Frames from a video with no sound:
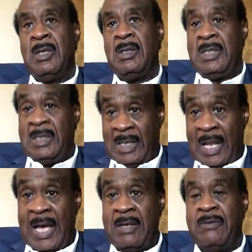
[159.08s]
in
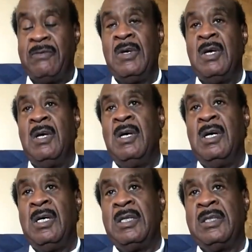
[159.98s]
life
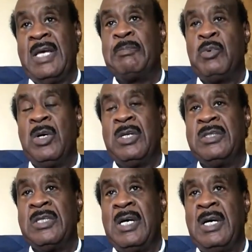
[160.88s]
at that point in
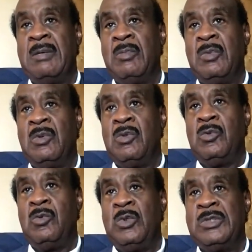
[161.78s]
time
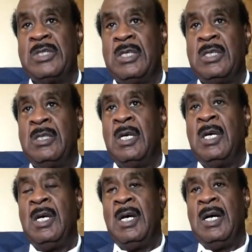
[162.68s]
who was a
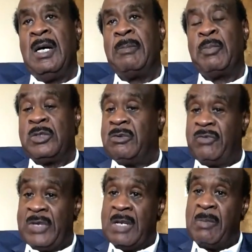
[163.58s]
person of
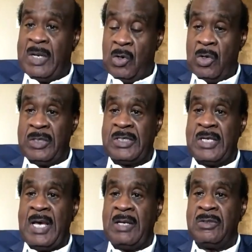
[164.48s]
any minority
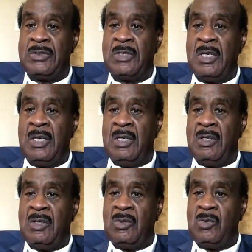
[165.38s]
status,
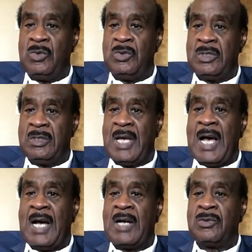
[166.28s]
who was a
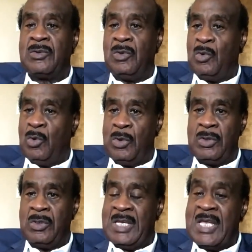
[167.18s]
doctor, a
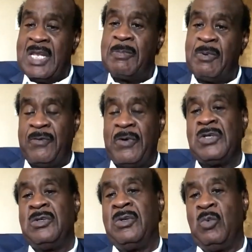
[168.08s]
lawyer, any
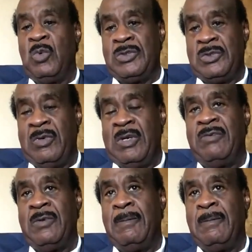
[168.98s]
professional whatsoever.